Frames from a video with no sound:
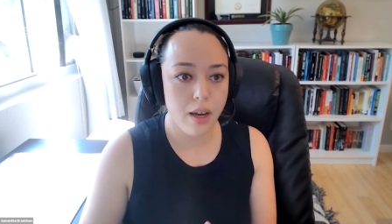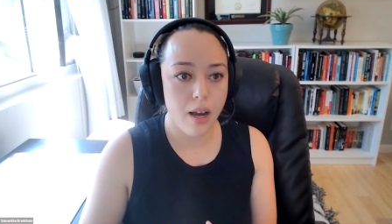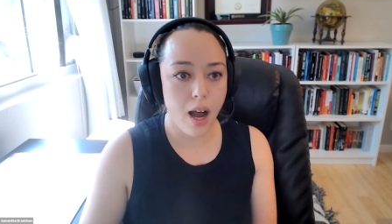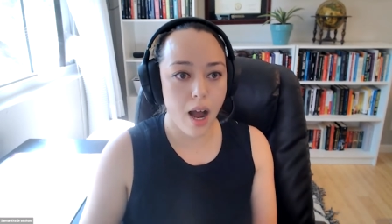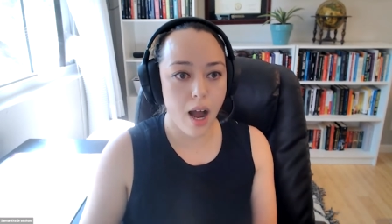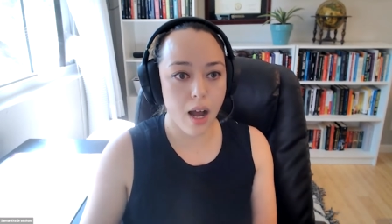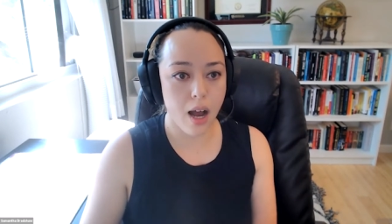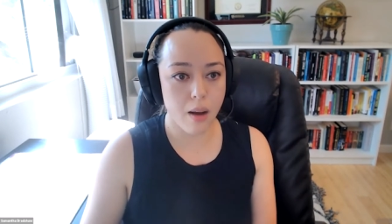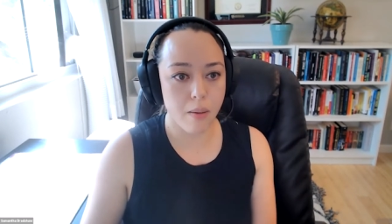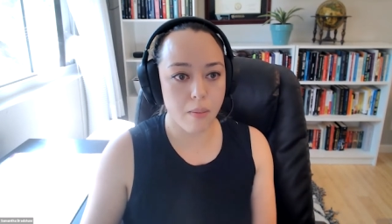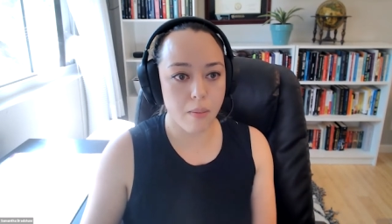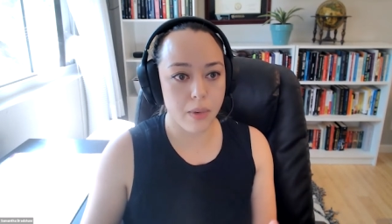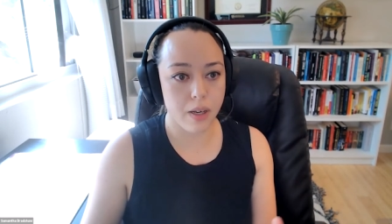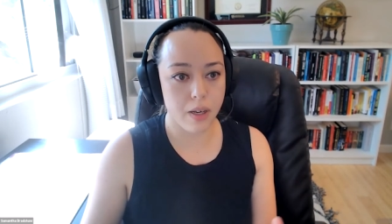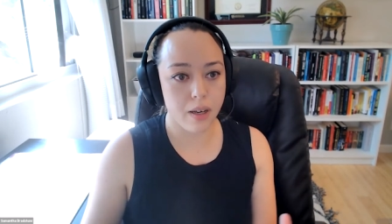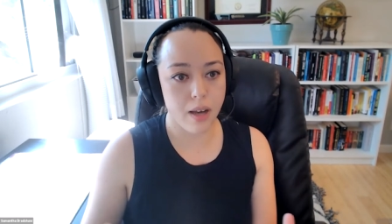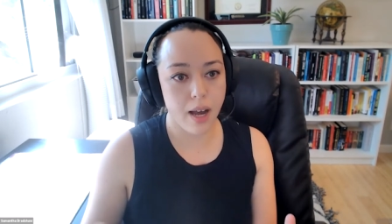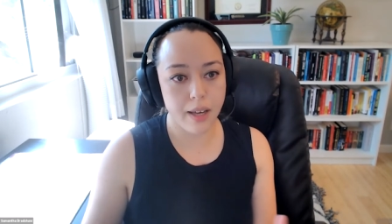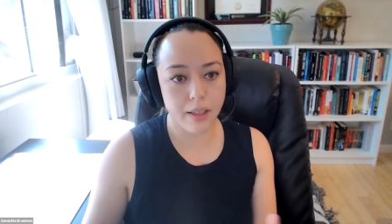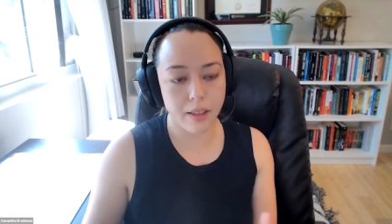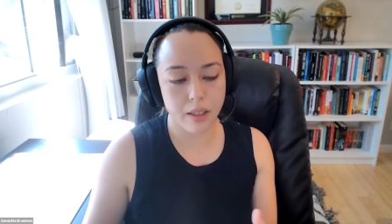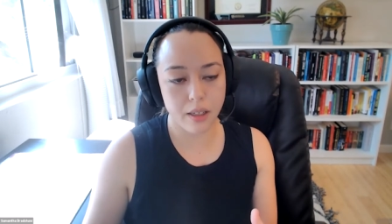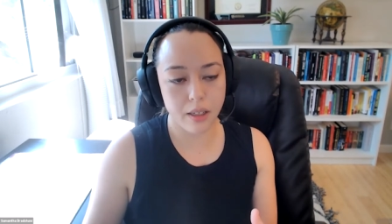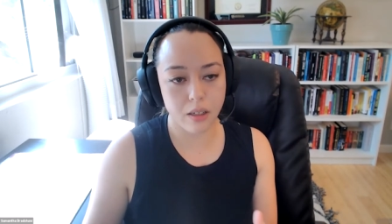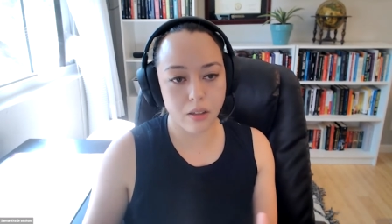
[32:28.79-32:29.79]
um, I
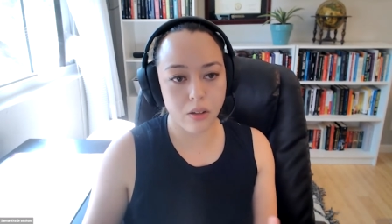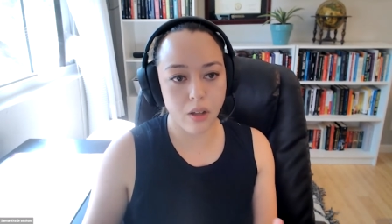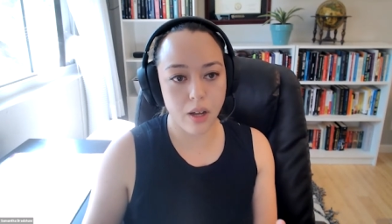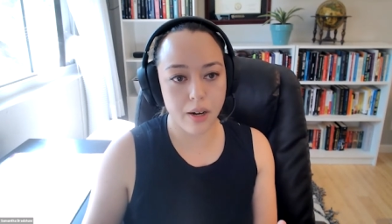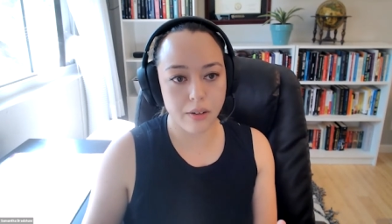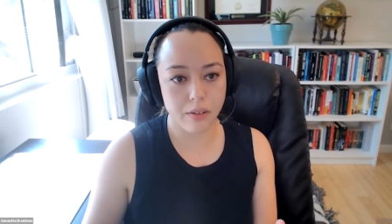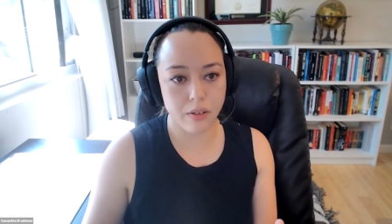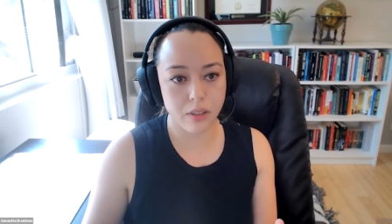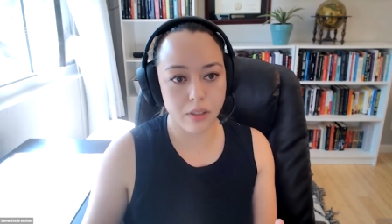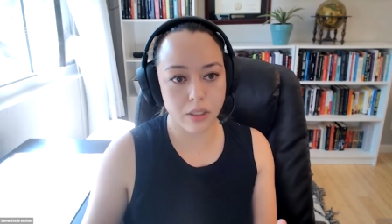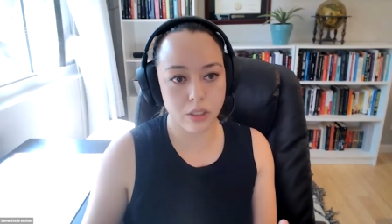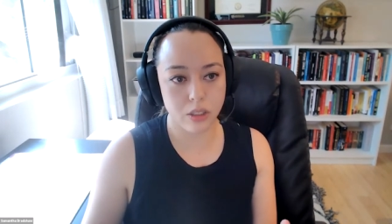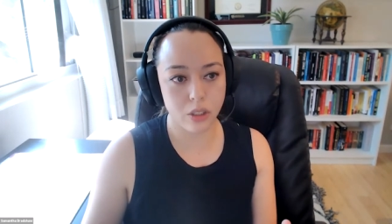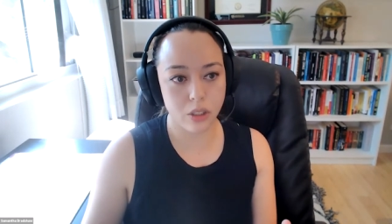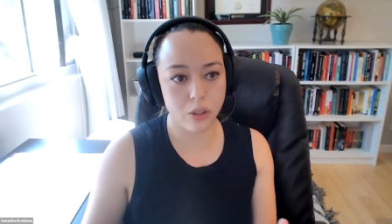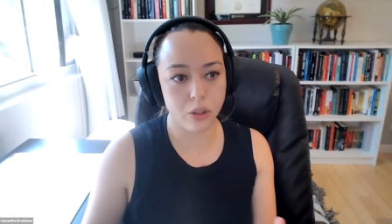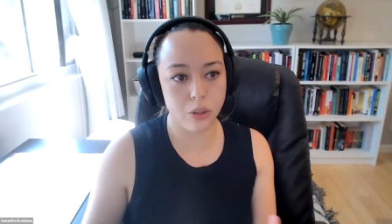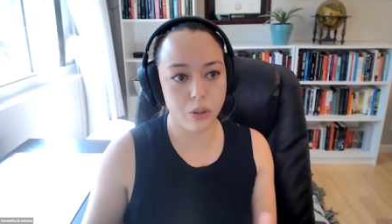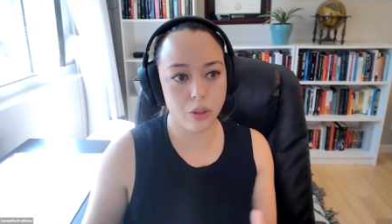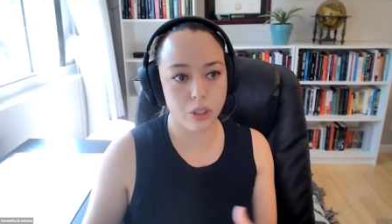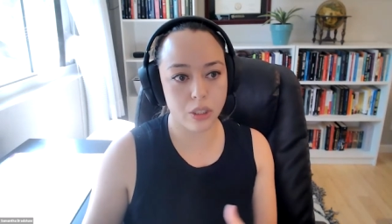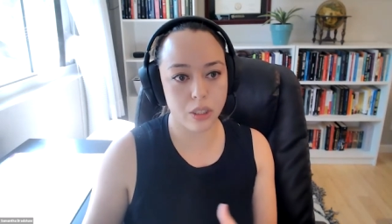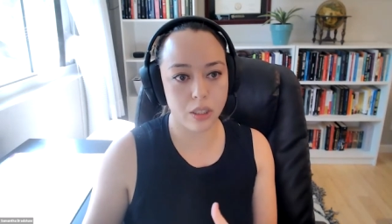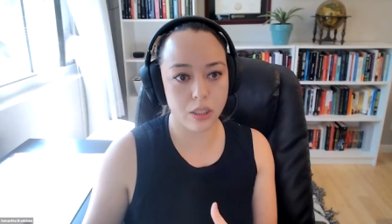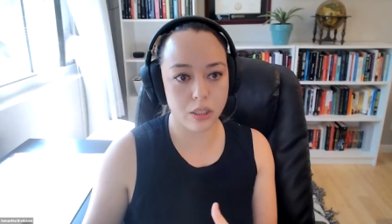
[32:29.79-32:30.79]
think a lot of the
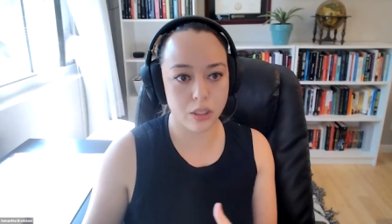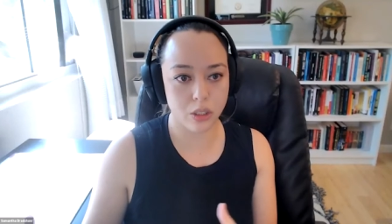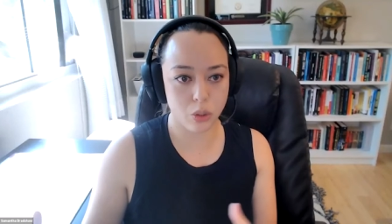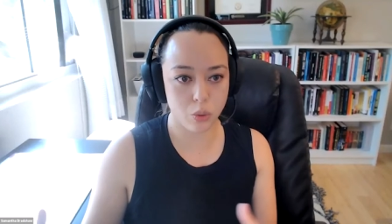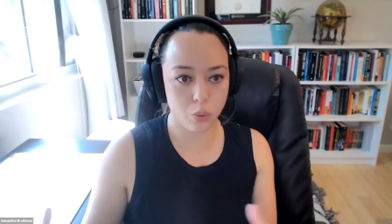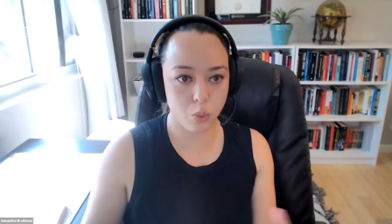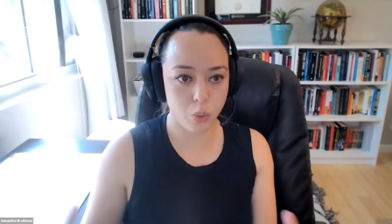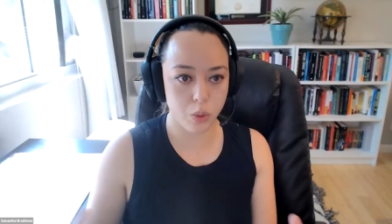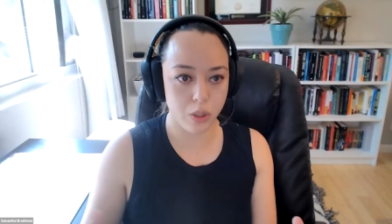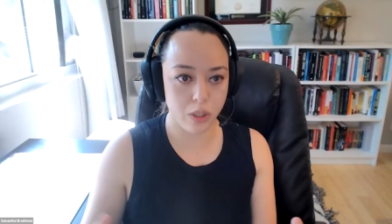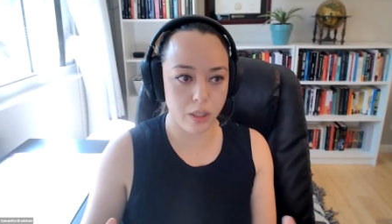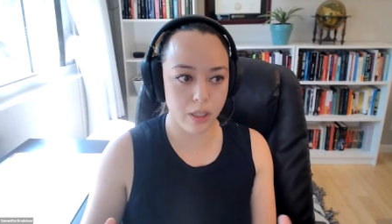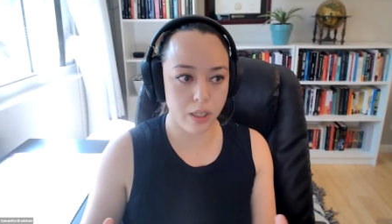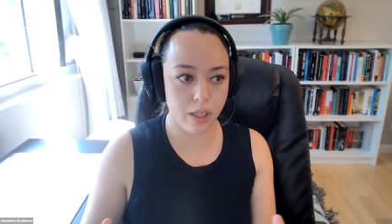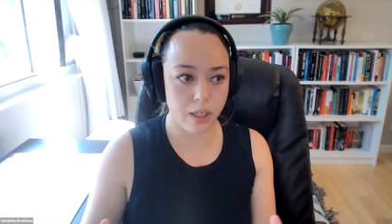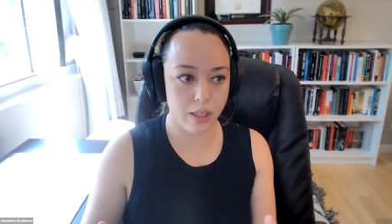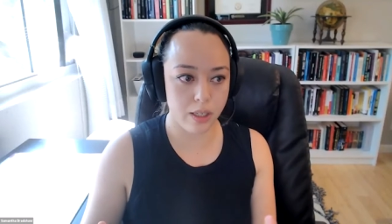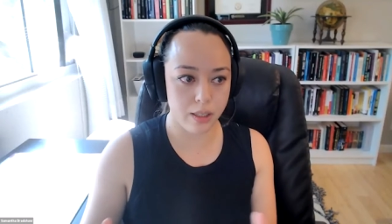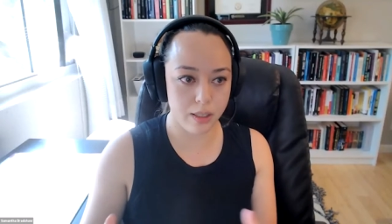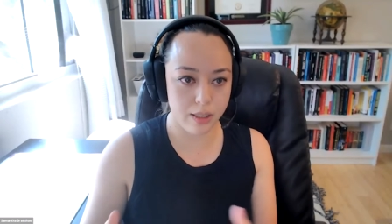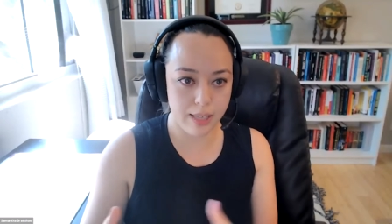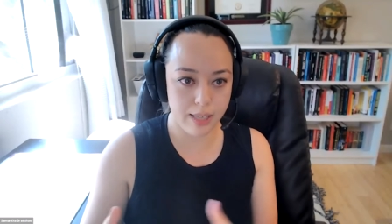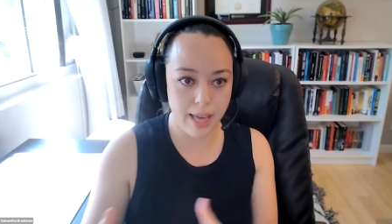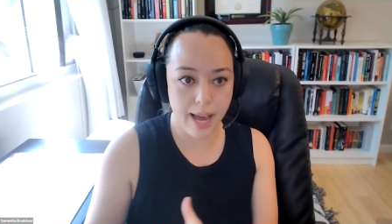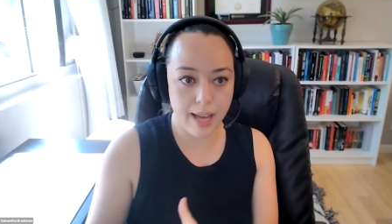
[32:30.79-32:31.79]
solutions really
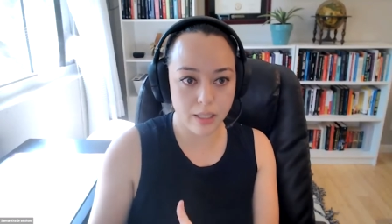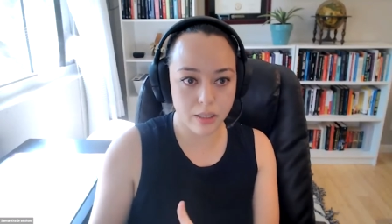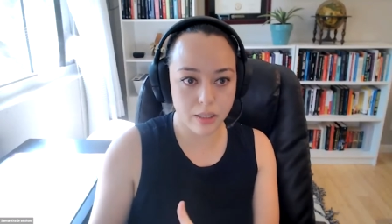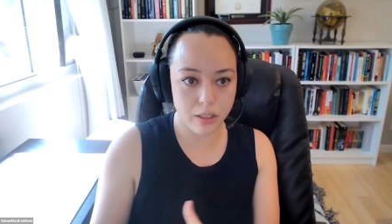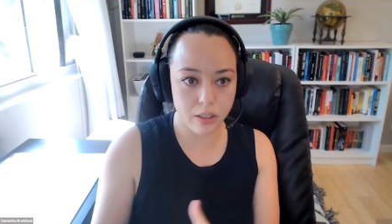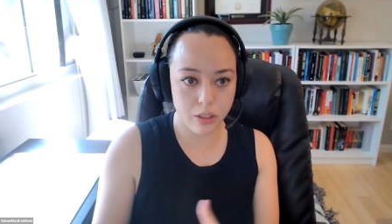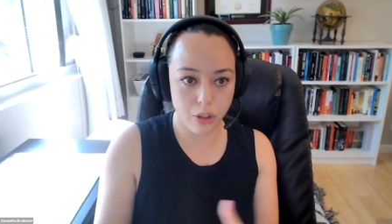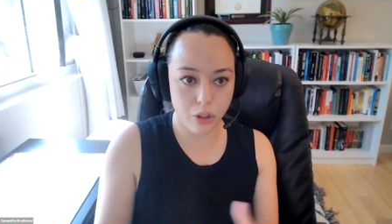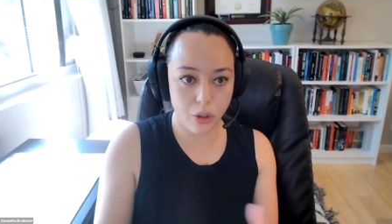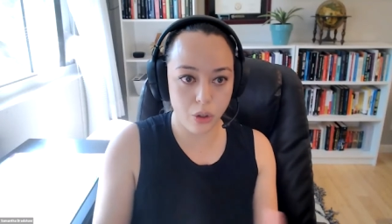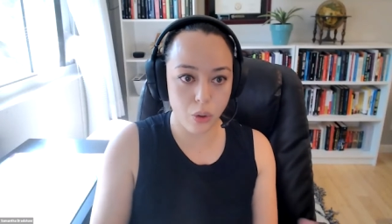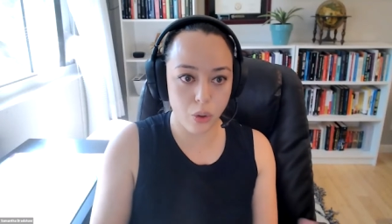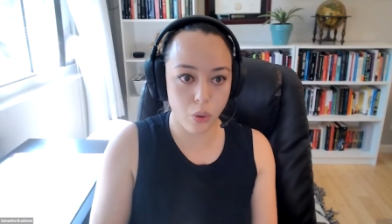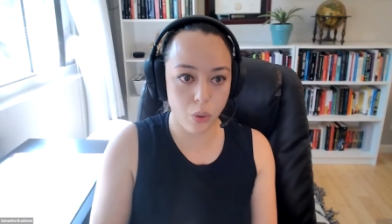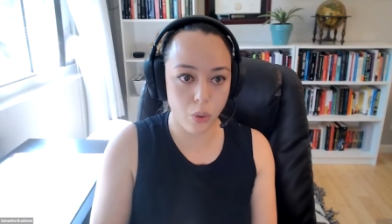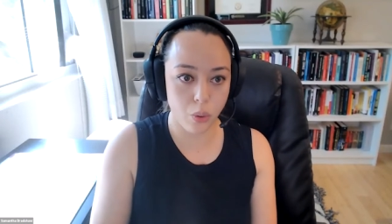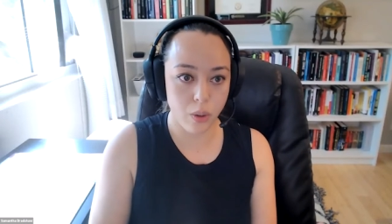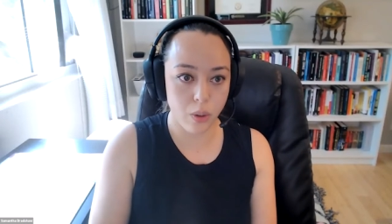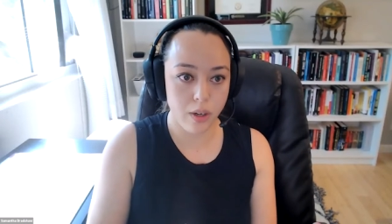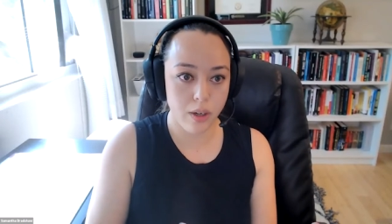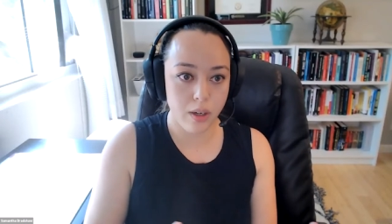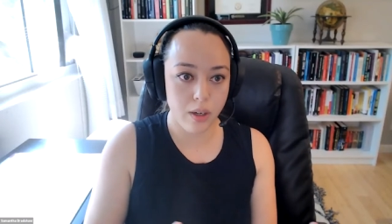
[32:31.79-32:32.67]
get to